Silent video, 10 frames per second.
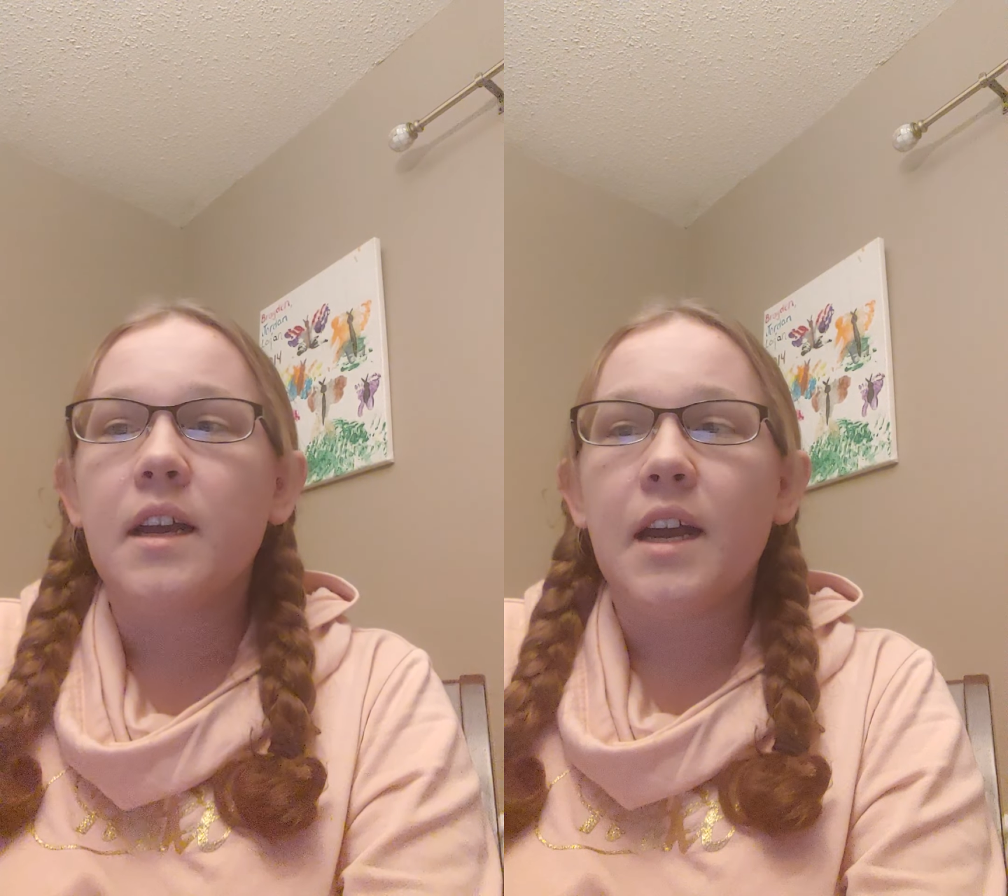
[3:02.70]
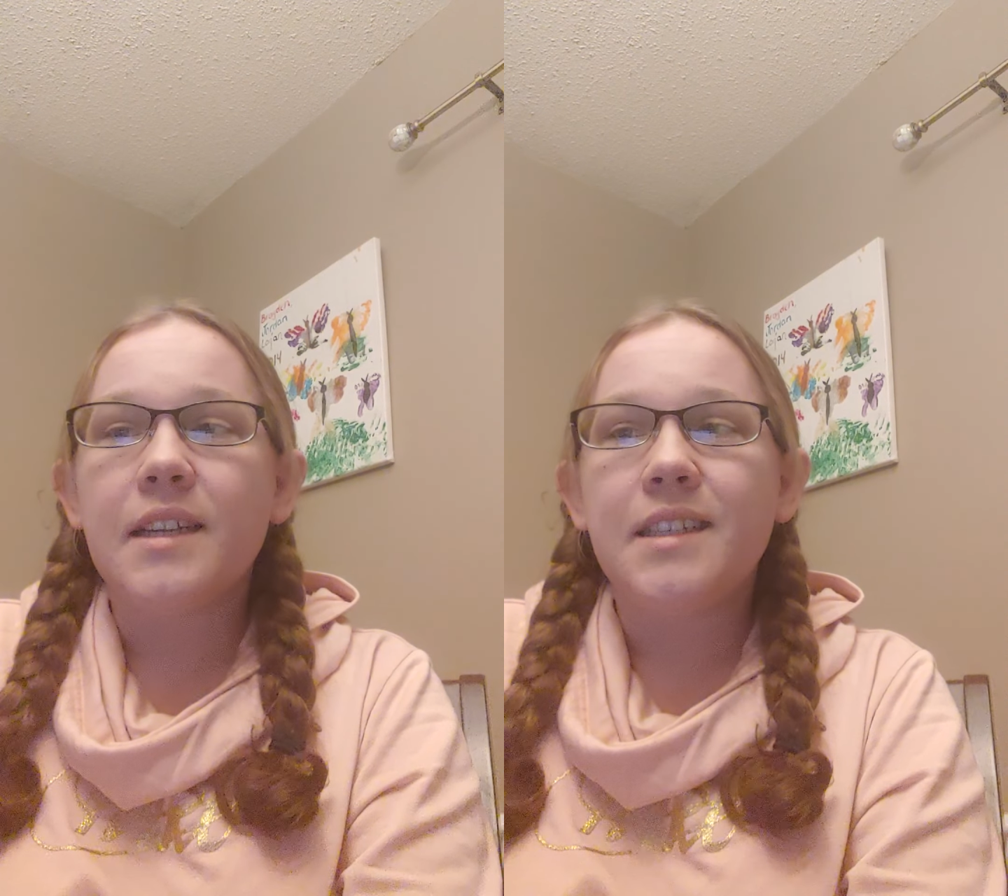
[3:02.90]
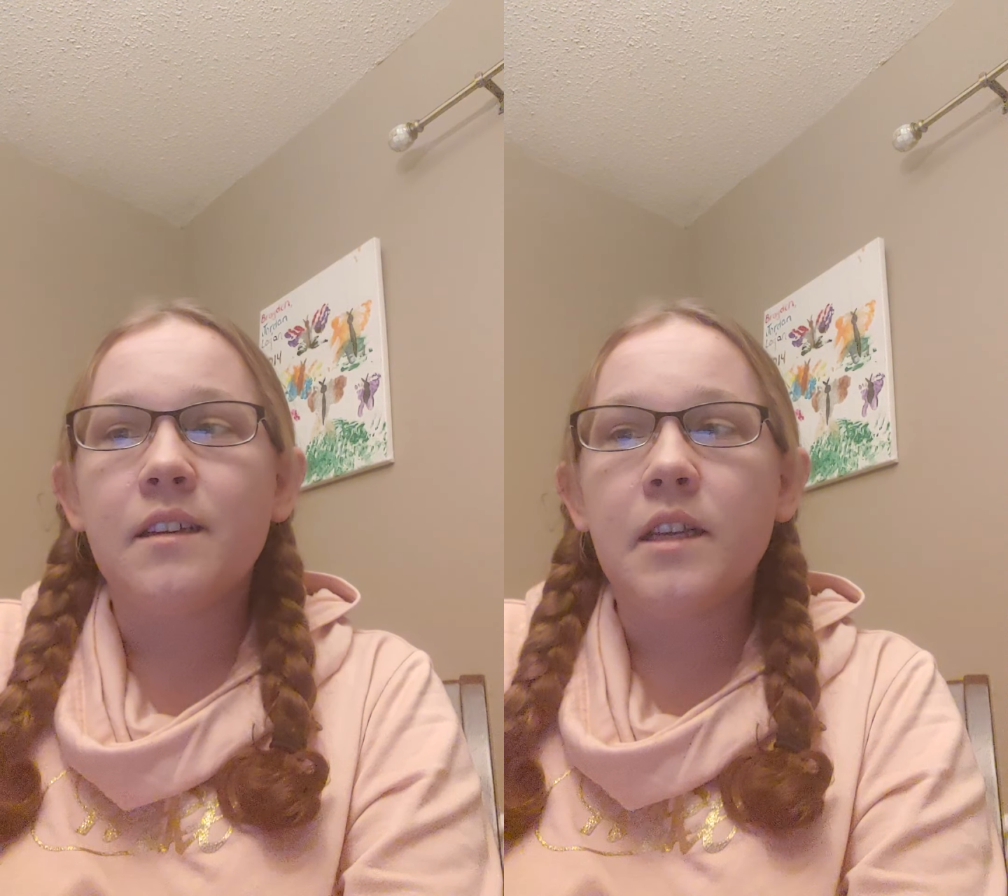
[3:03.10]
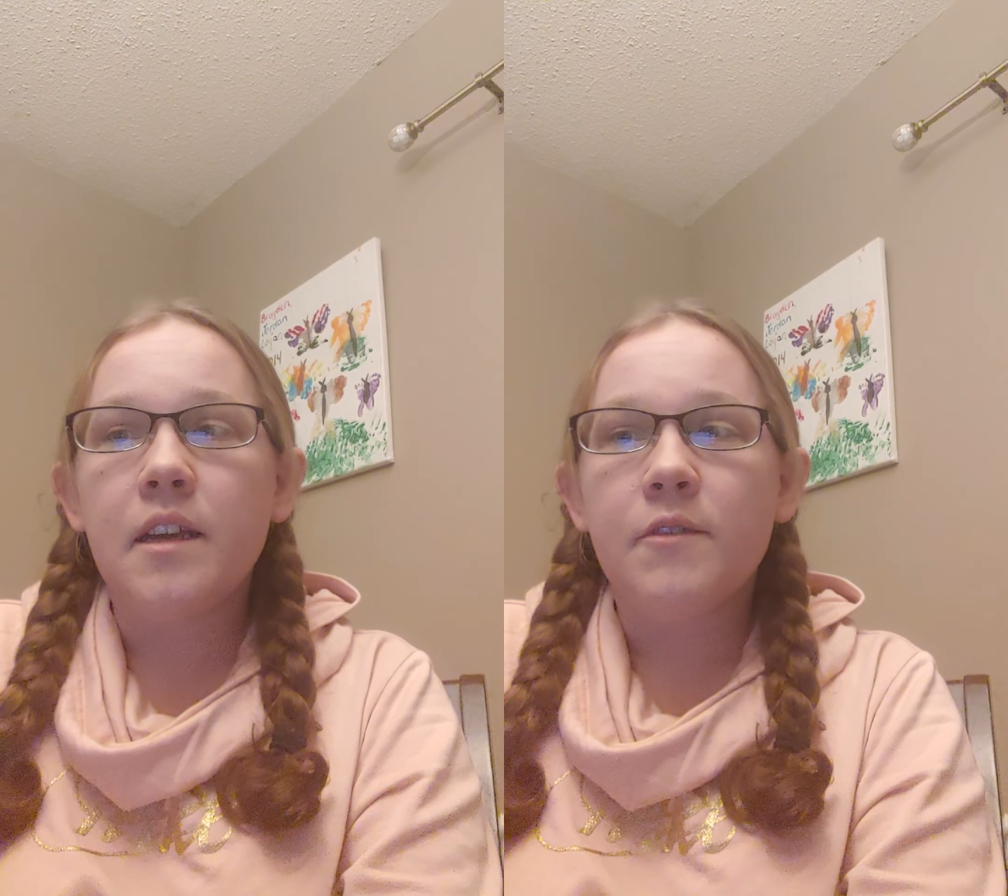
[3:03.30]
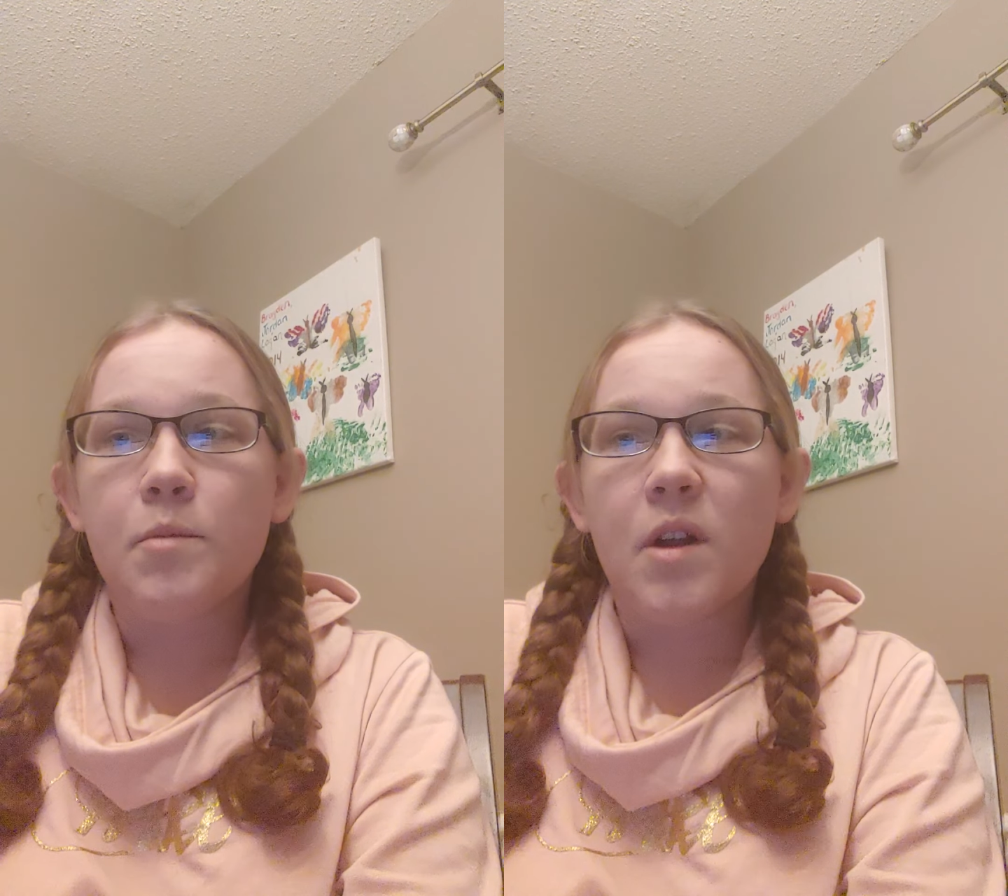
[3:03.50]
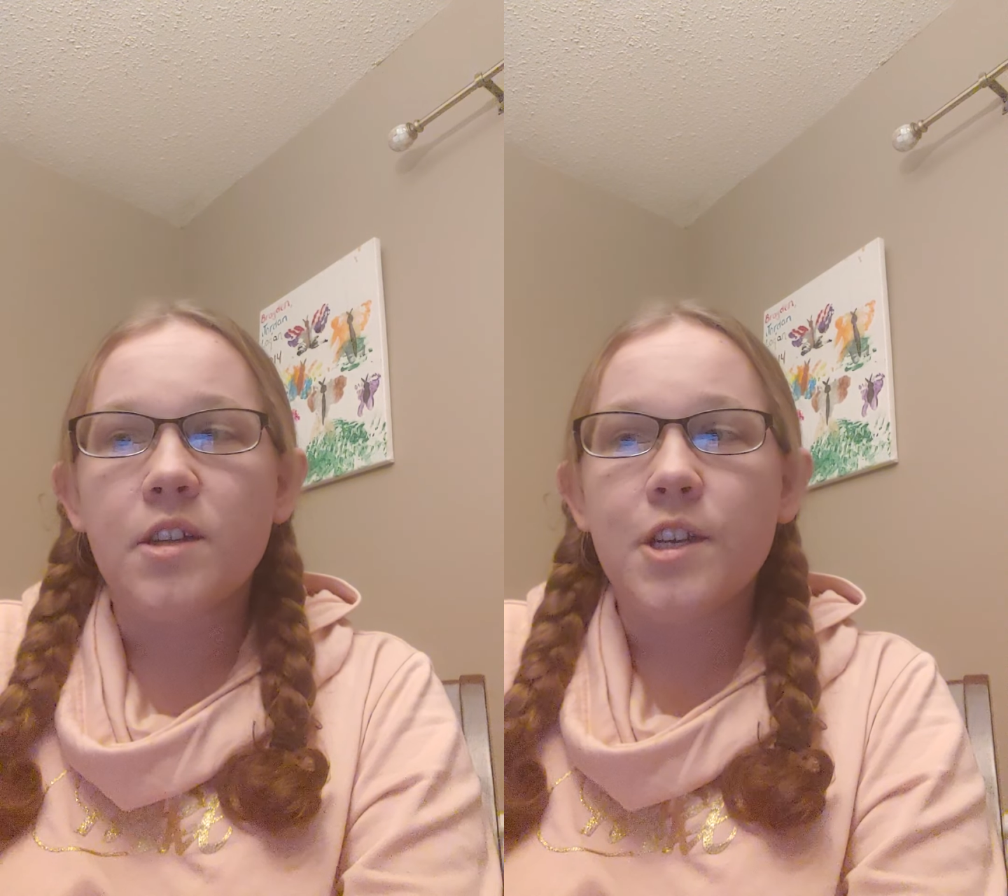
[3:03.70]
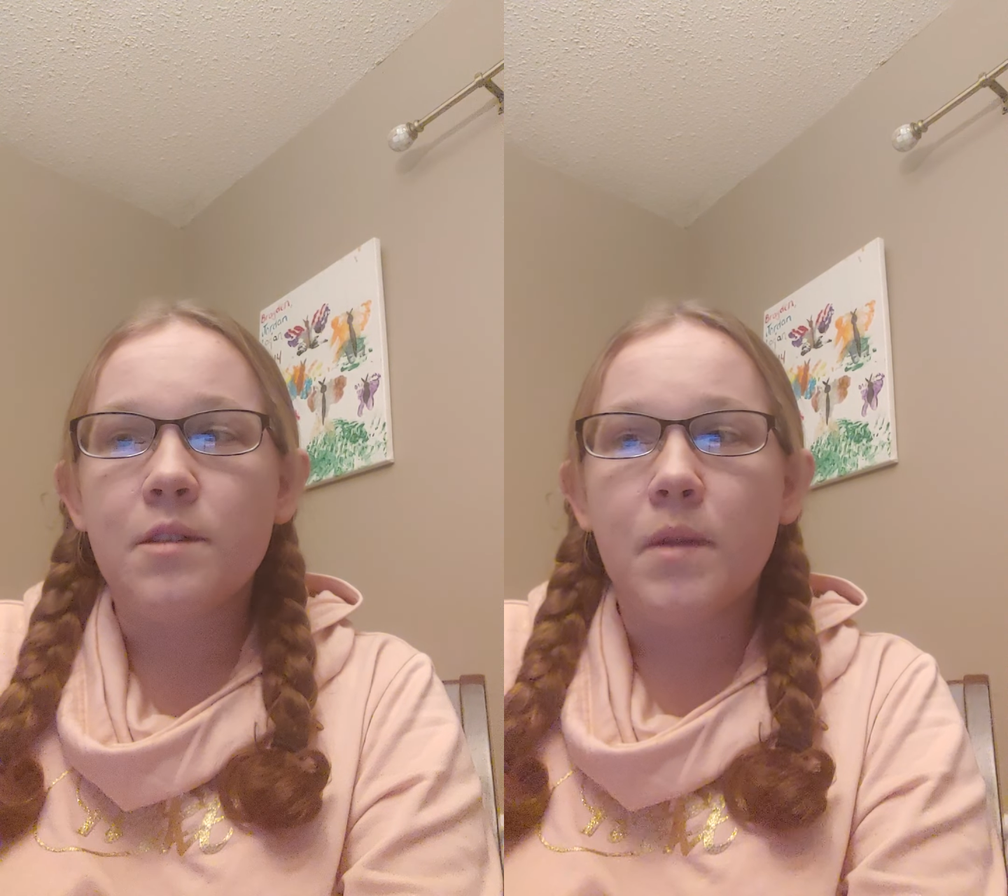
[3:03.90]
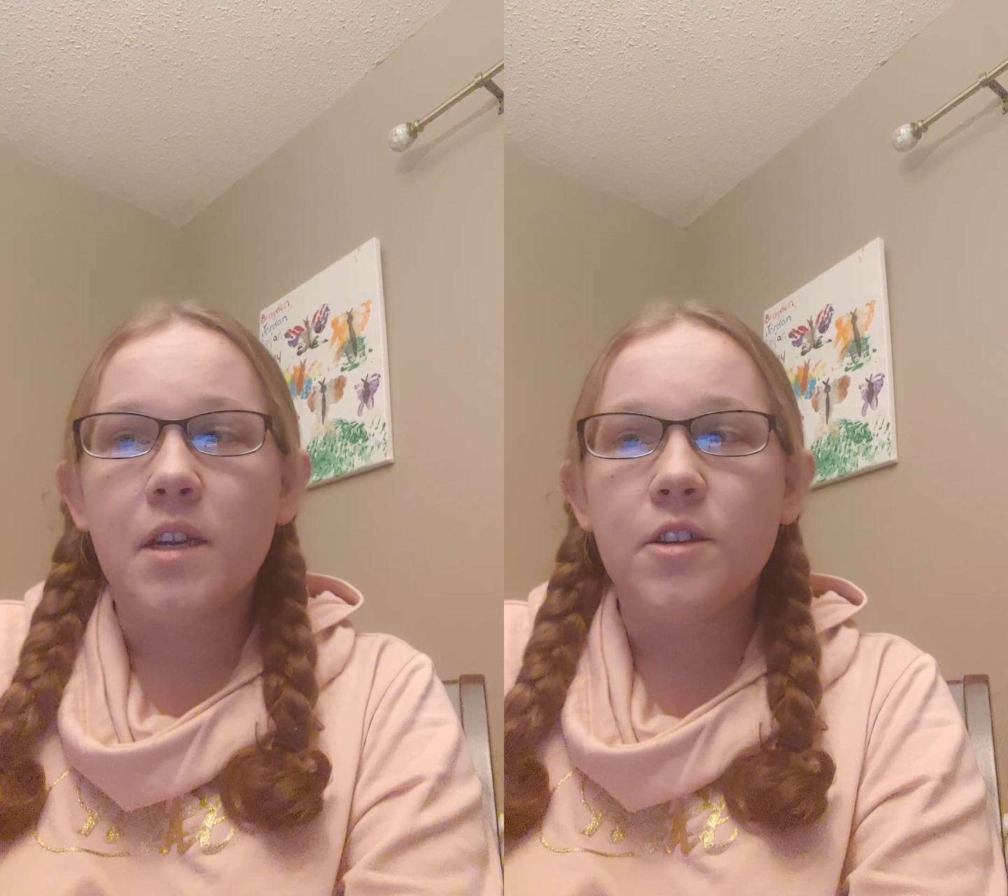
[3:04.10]
Ideally, if a
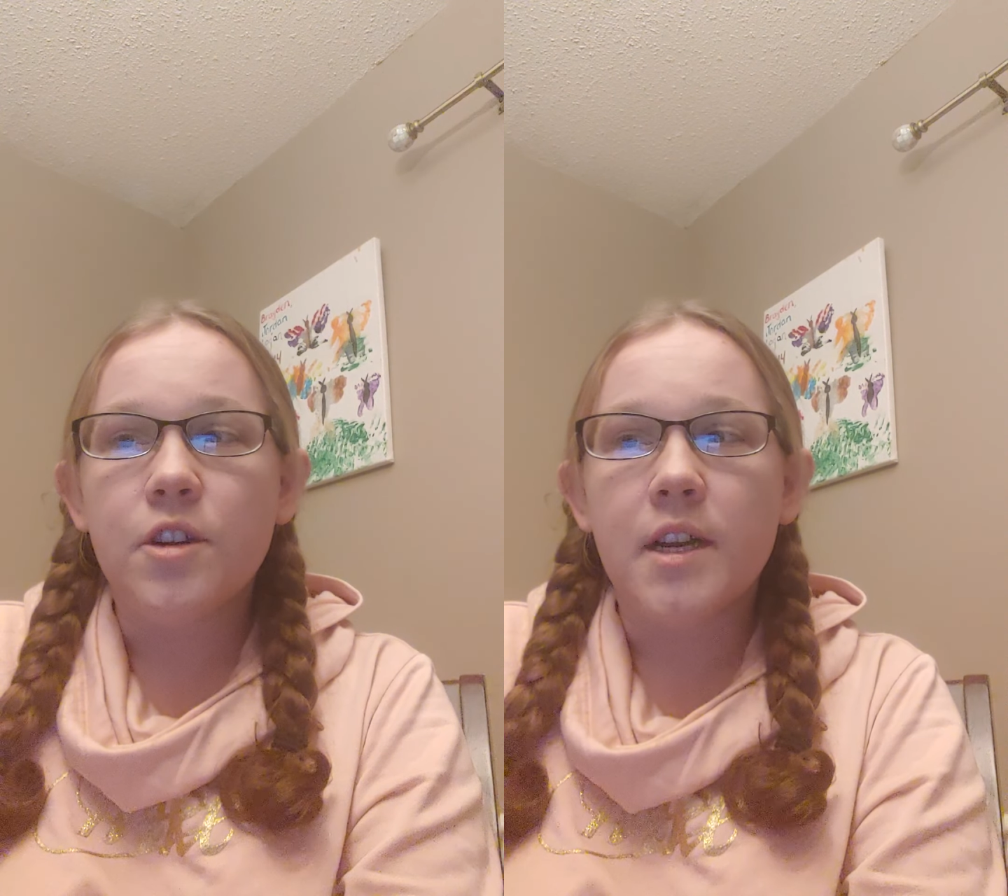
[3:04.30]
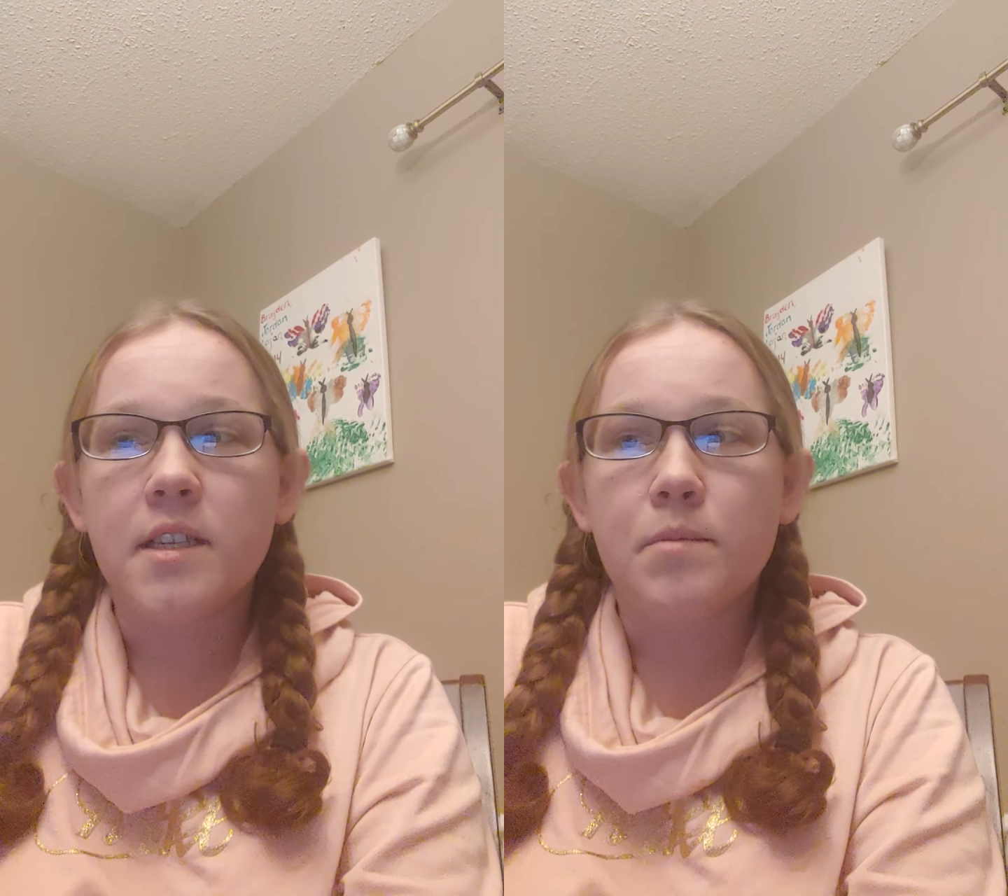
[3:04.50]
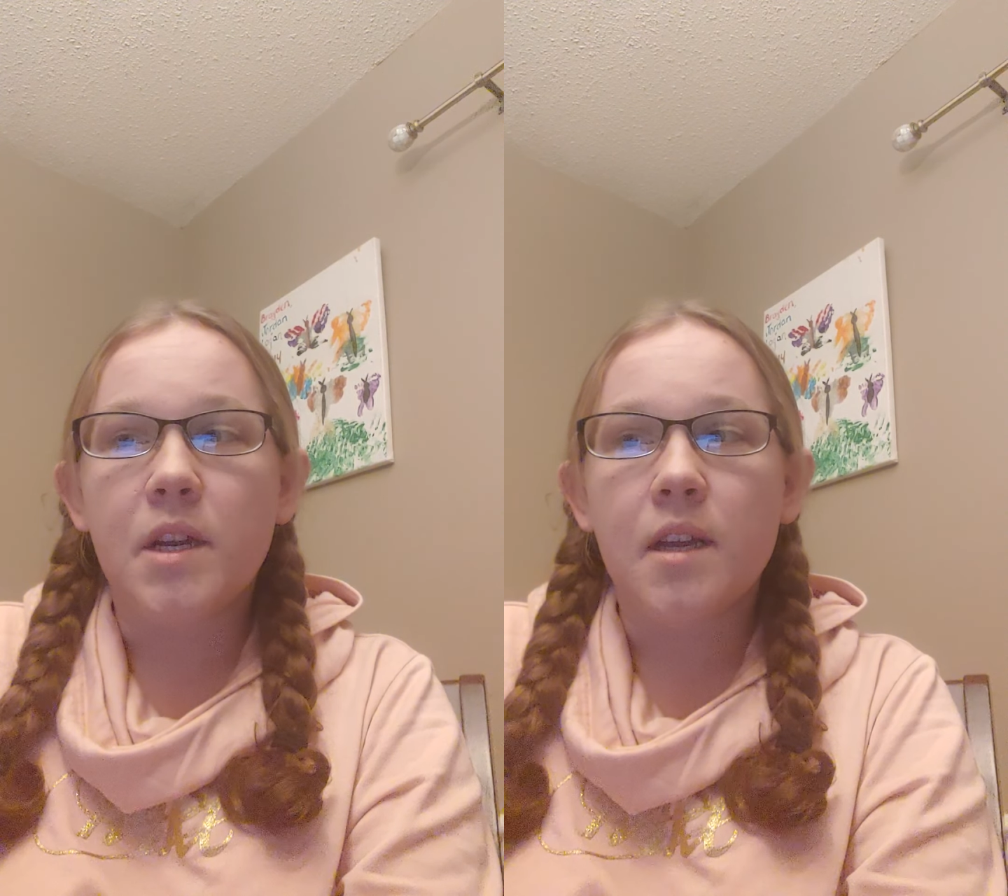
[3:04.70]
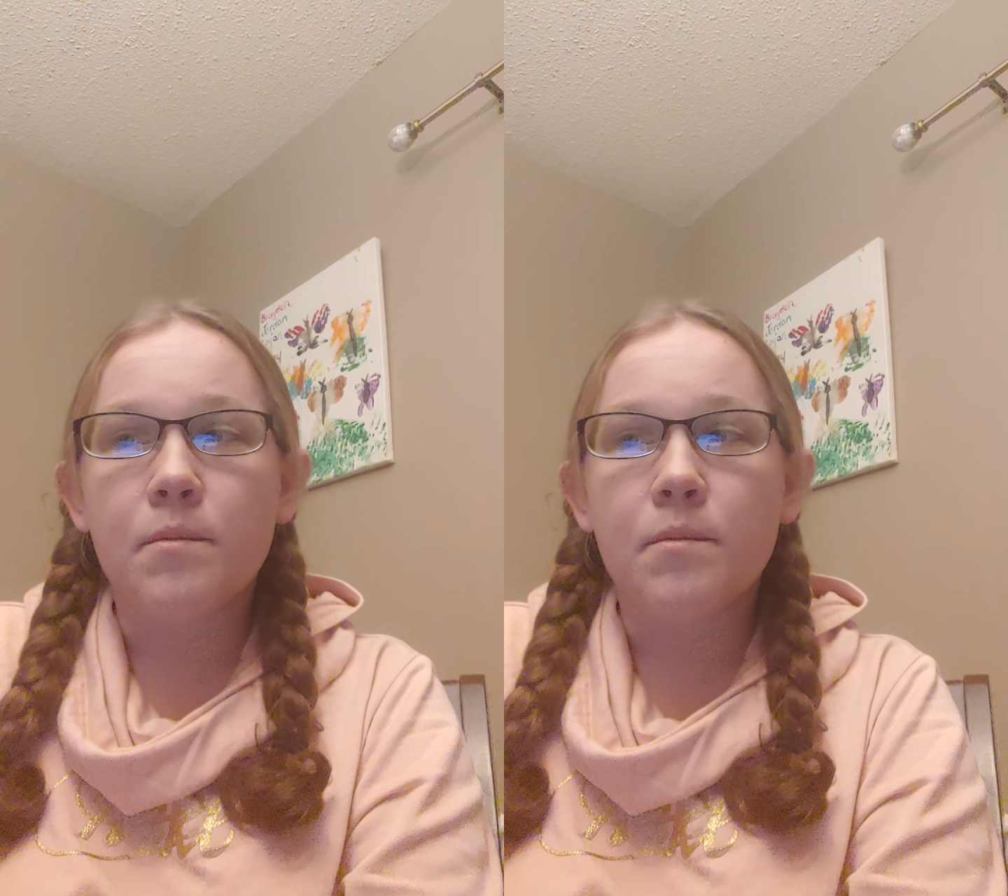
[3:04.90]
project manager has been